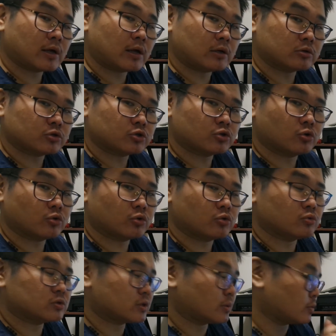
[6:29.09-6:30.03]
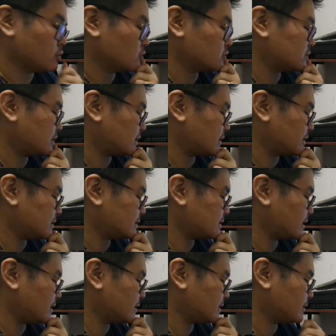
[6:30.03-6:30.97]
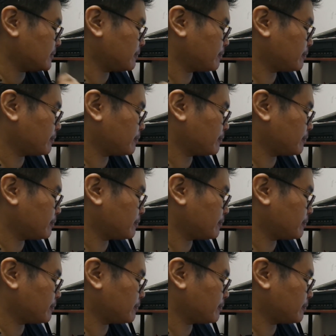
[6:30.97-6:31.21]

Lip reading: I'll show you some of those settings later.